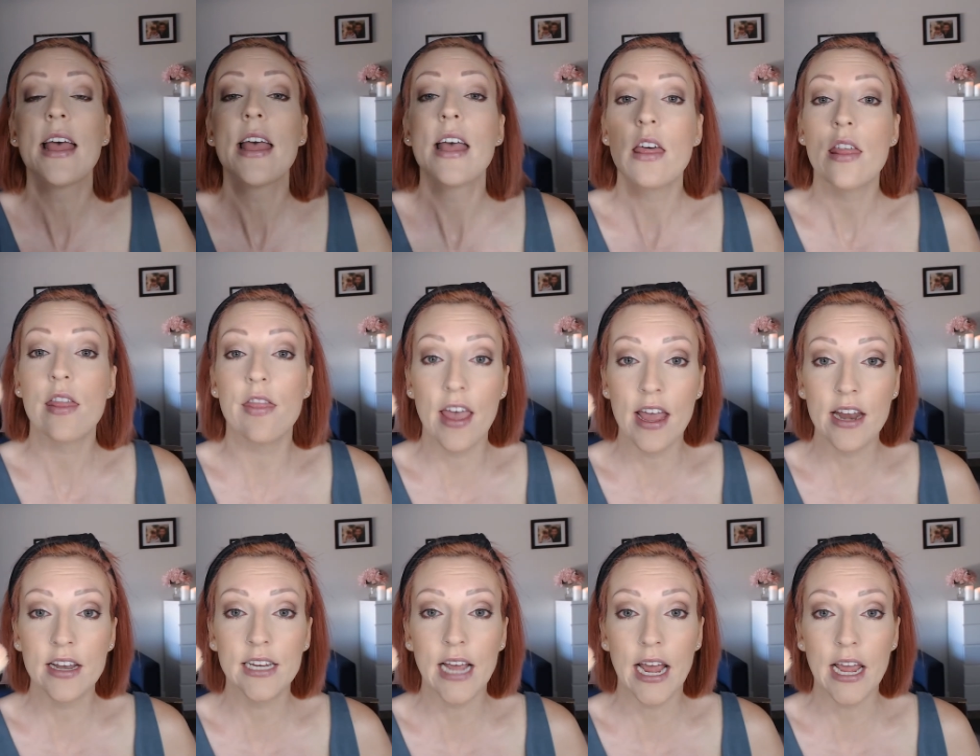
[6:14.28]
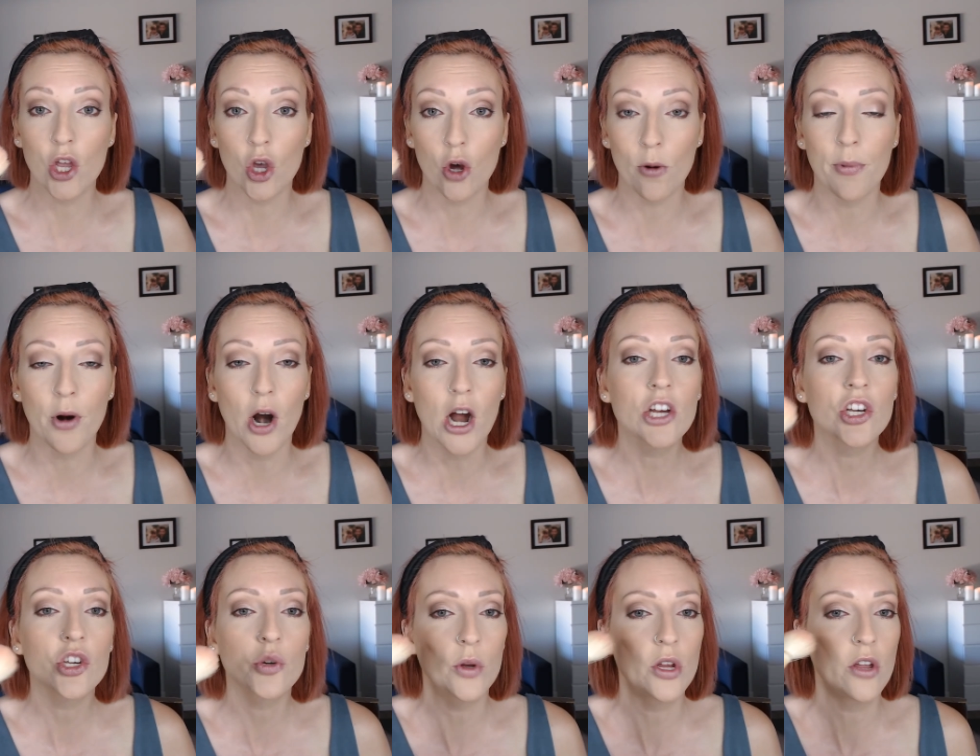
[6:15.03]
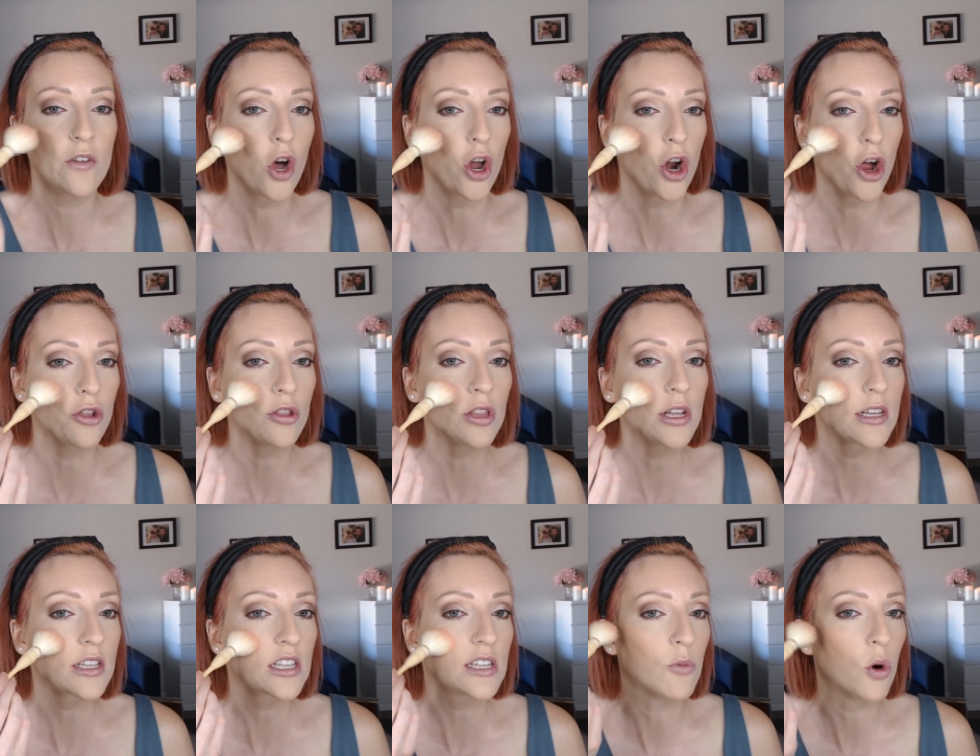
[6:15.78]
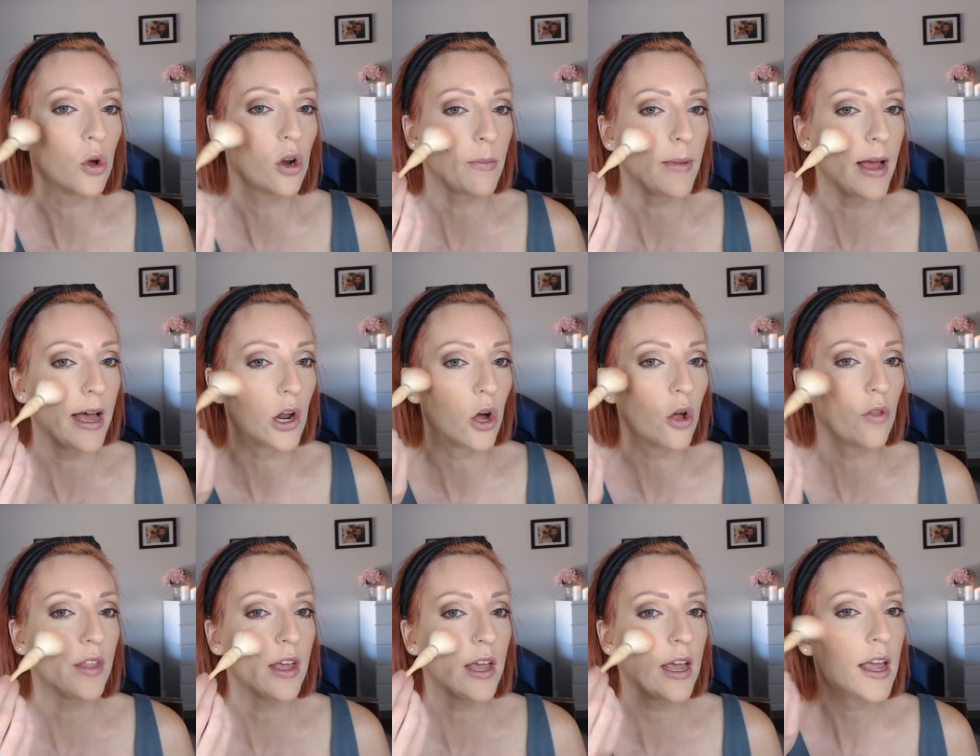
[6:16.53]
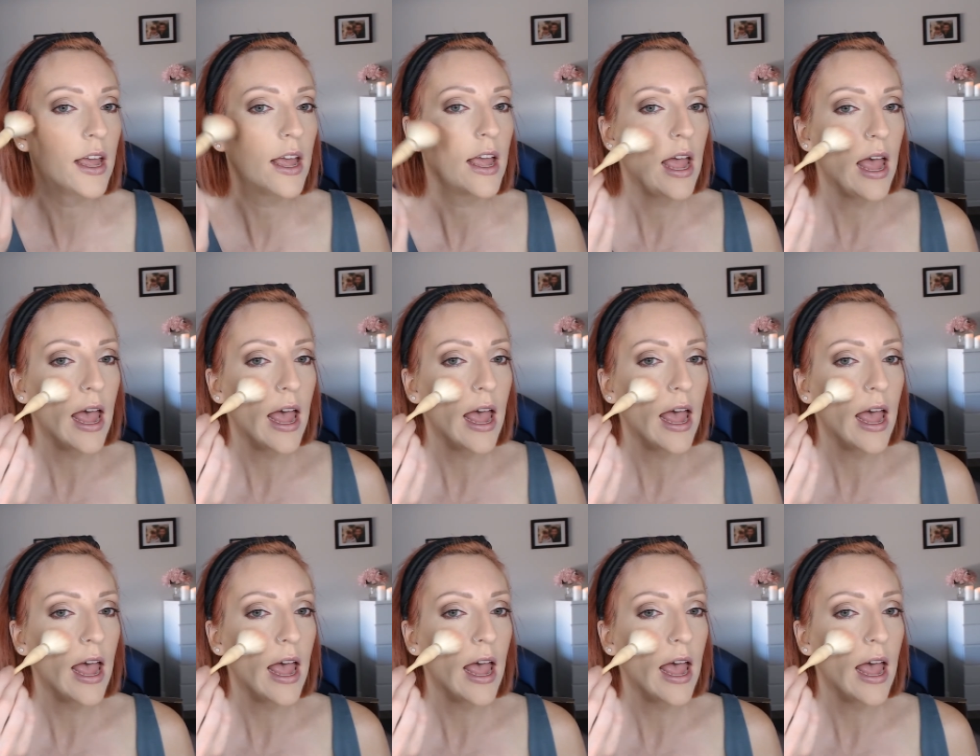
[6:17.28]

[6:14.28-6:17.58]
Then take your brush when you've got only a small amount on there